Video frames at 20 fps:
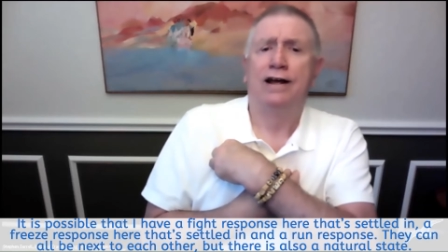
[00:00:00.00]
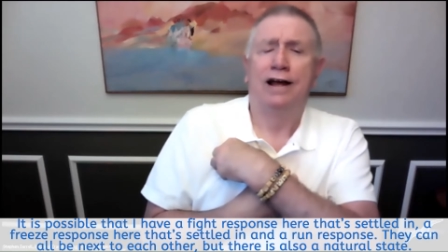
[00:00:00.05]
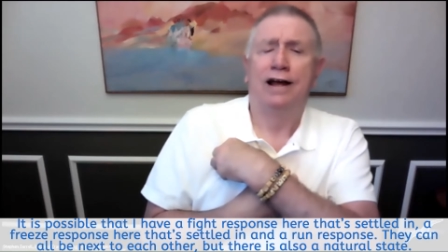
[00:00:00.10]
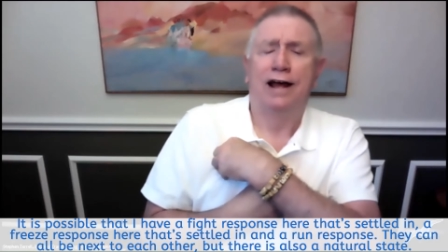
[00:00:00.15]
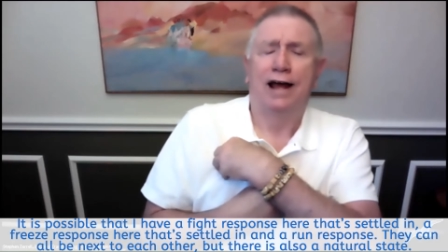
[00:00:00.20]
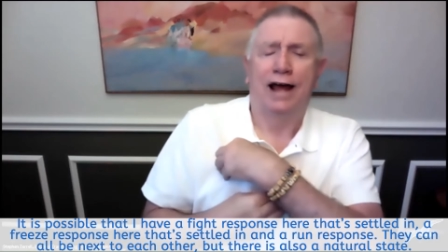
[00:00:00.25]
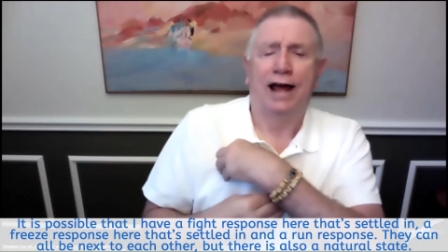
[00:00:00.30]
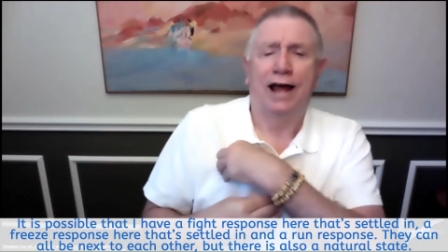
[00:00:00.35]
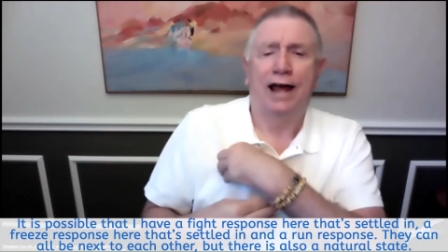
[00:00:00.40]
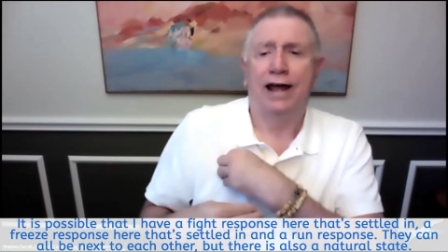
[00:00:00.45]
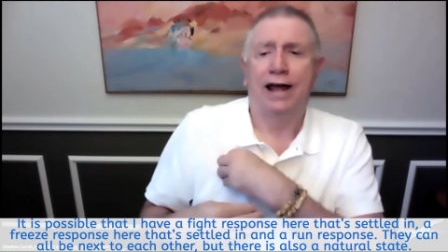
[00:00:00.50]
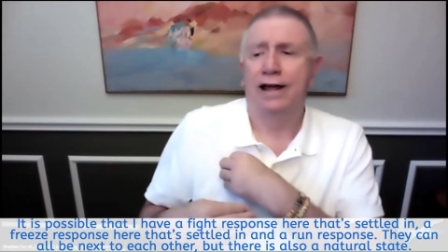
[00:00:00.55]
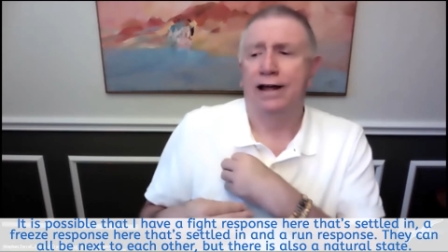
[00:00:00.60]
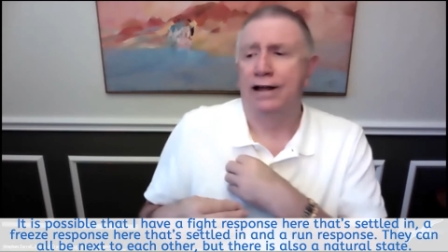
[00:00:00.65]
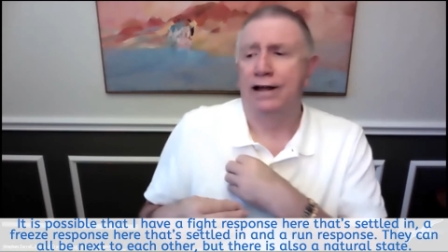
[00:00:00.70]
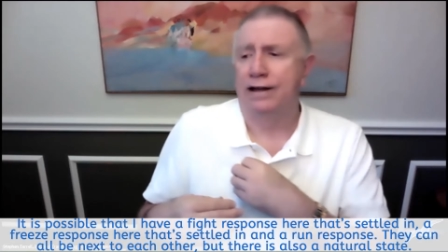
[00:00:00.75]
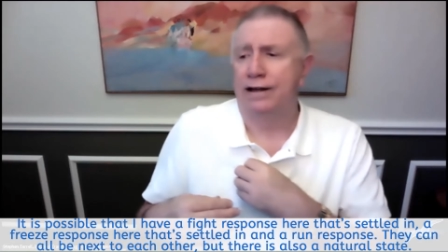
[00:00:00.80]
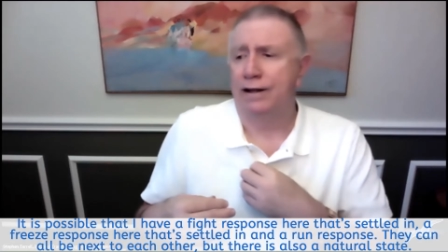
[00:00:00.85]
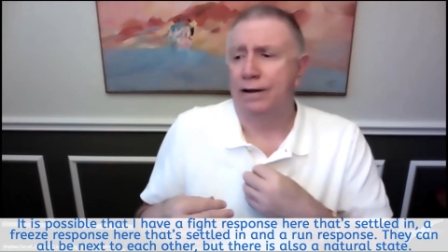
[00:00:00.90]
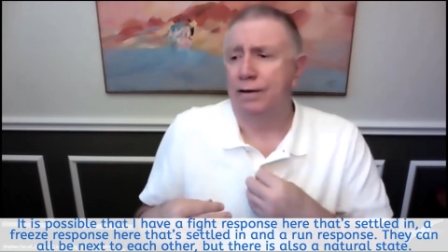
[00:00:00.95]

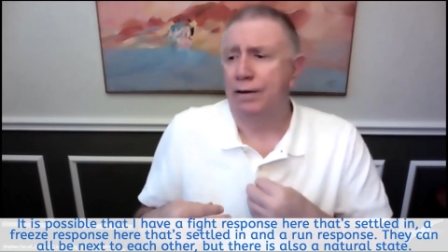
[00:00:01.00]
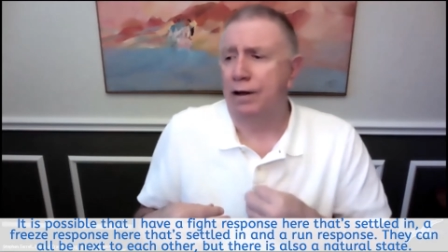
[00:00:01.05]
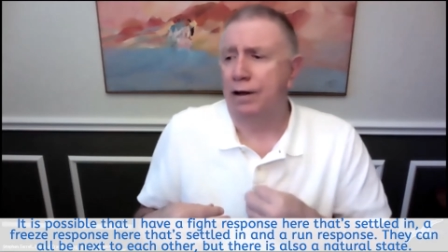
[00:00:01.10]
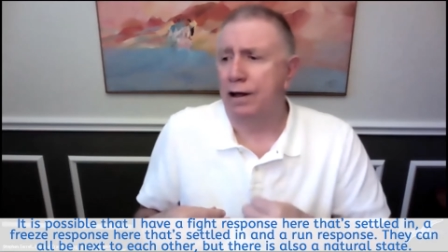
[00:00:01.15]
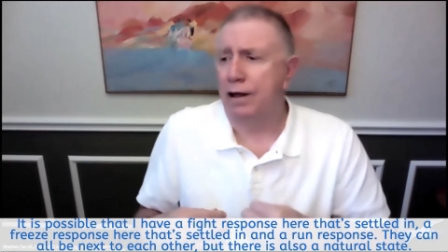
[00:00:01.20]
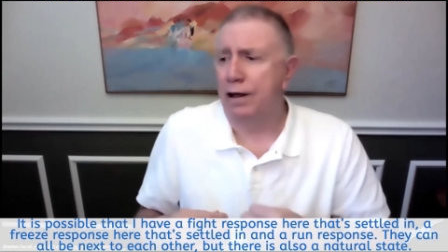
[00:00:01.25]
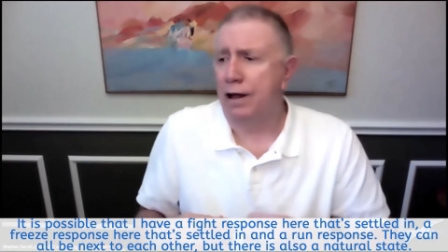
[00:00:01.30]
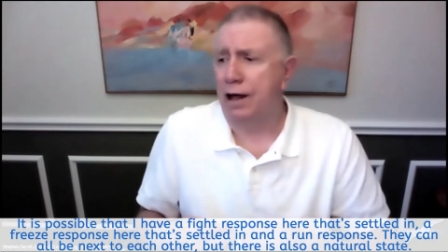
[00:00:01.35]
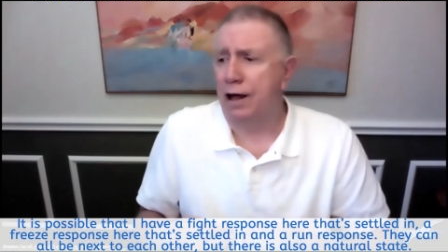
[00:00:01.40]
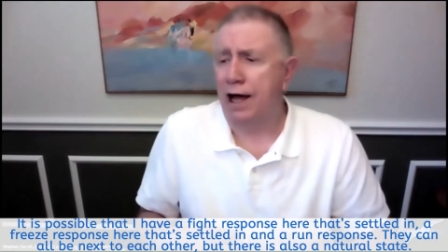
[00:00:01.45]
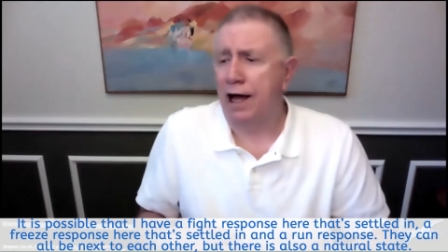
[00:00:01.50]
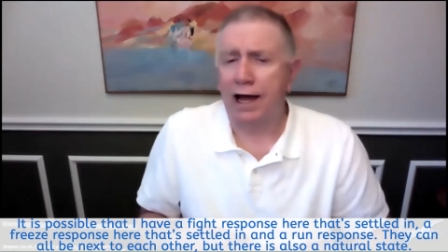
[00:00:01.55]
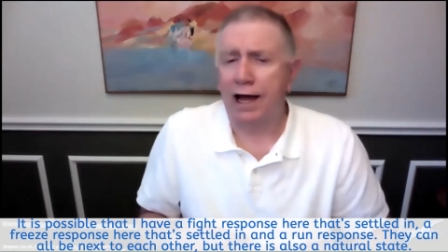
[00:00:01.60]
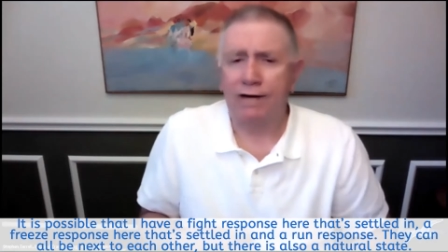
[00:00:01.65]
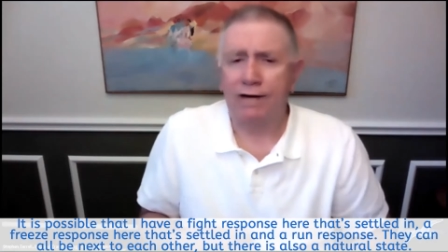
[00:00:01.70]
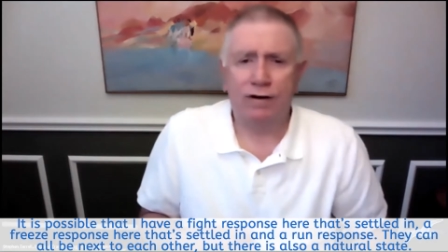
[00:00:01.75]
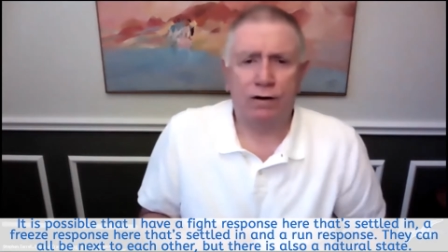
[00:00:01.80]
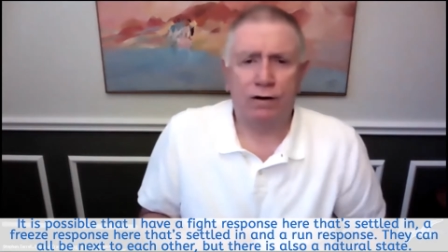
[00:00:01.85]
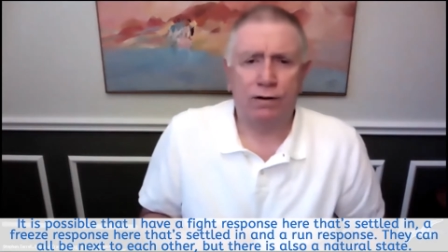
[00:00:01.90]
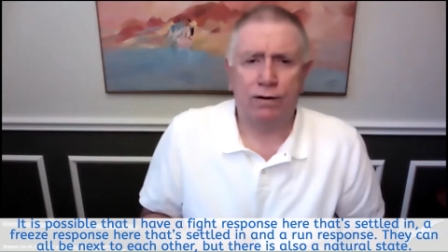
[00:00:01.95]
and I
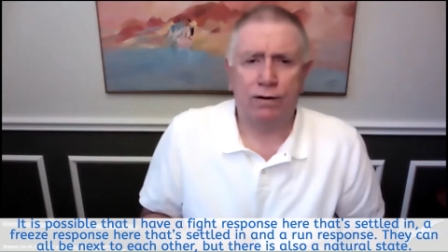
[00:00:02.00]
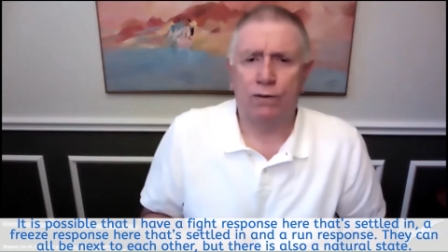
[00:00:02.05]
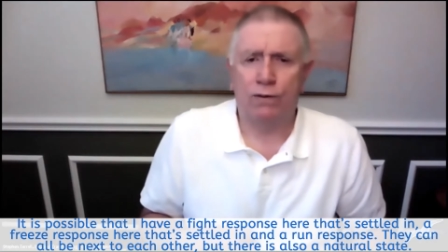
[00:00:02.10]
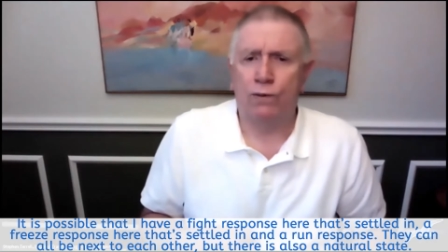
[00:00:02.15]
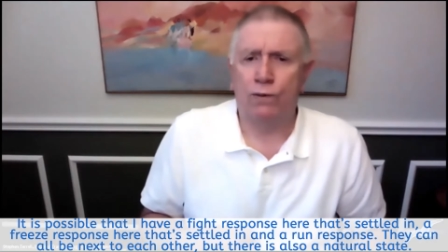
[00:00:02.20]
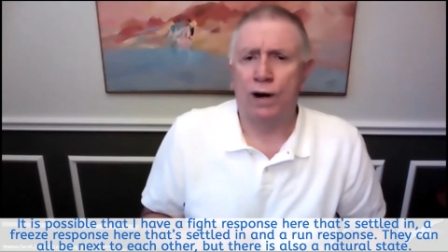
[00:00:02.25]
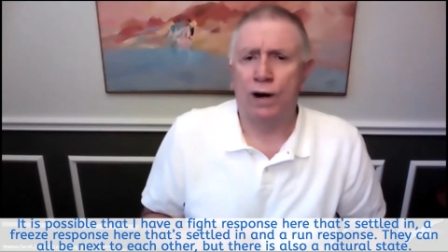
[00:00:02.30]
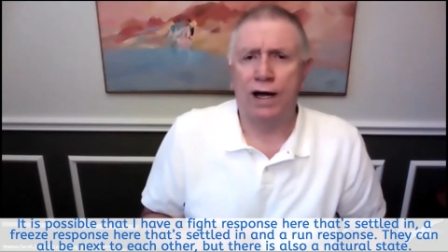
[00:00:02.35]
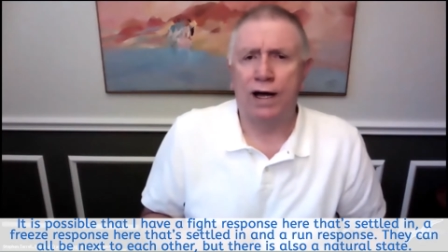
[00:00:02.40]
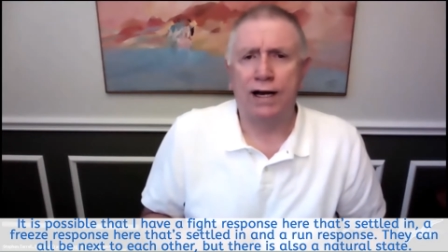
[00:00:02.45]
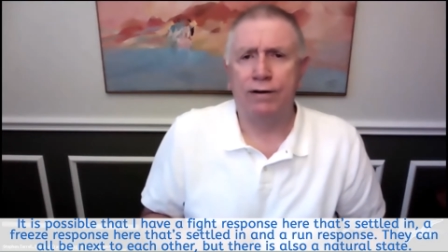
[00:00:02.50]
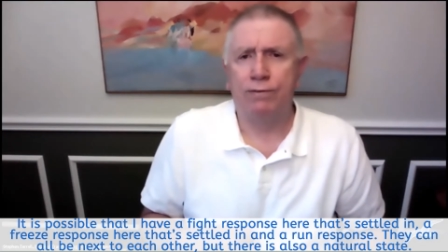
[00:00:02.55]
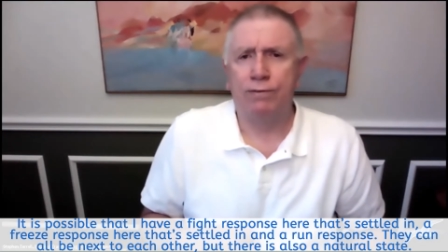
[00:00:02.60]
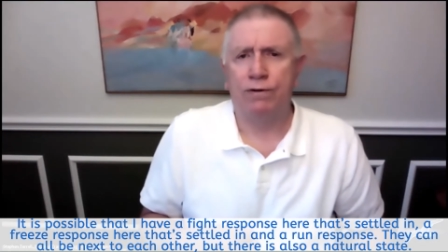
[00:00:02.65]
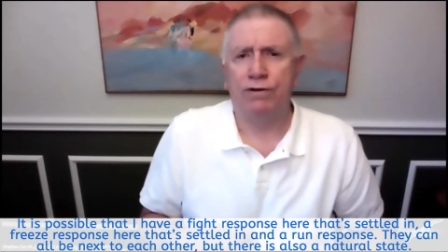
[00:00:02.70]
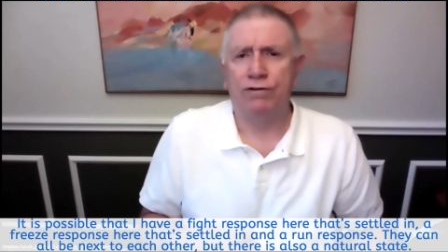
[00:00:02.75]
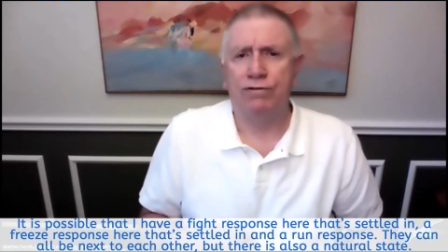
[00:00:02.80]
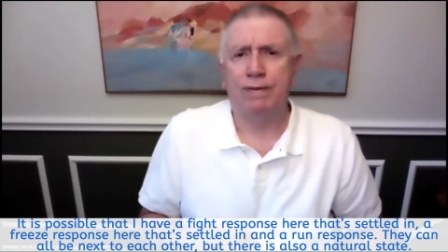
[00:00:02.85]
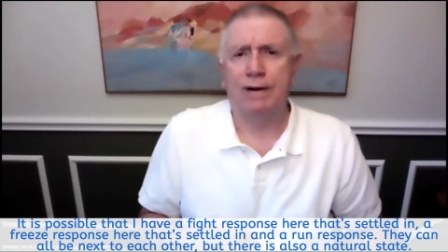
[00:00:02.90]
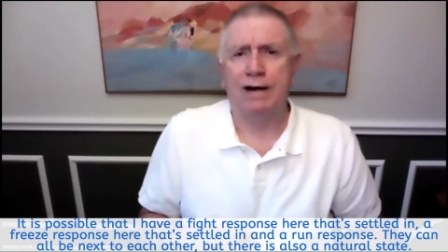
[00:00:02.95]
have a run
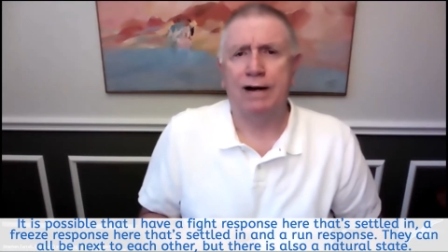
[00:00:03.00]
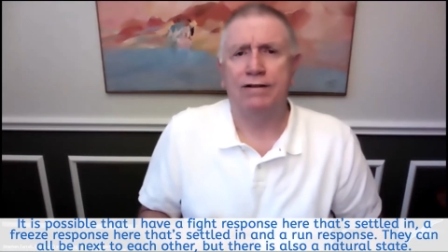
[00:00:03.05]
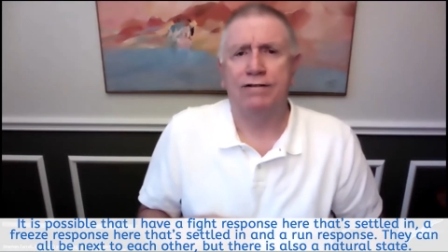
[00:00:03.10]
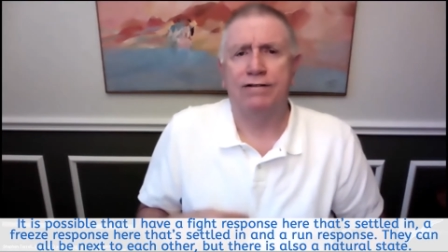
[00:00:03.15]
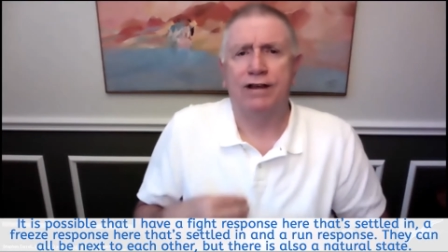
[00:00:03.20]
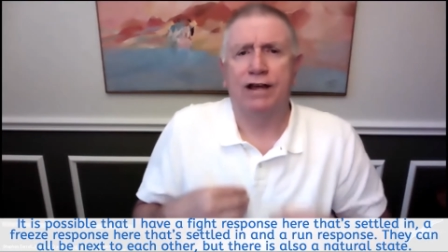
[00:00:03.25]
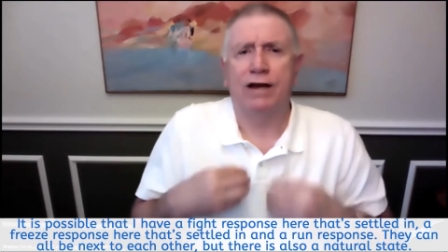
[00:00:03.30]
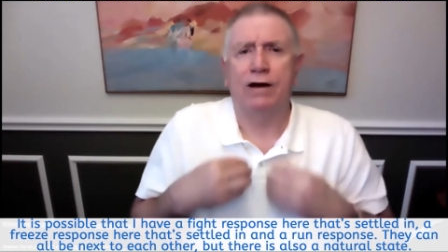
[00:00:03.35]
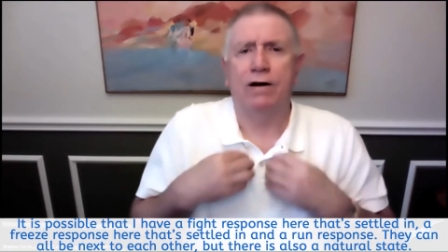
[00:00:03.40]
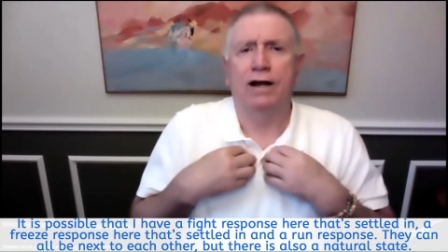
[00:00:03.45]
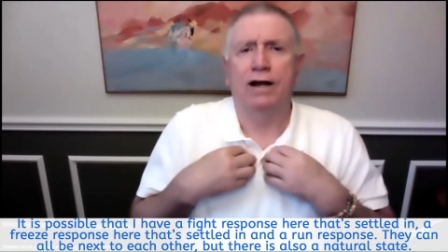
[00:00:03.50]
response here,